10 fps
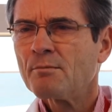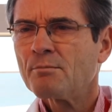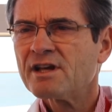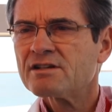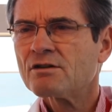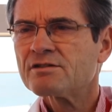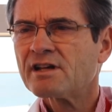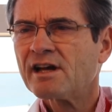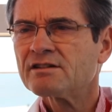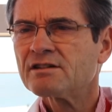based on
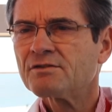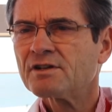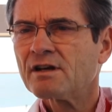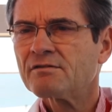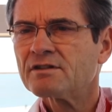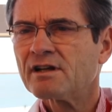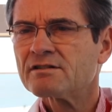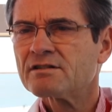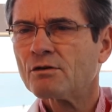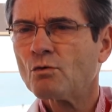scientific
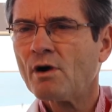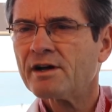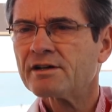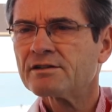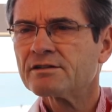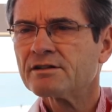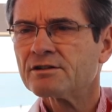evidence acquired,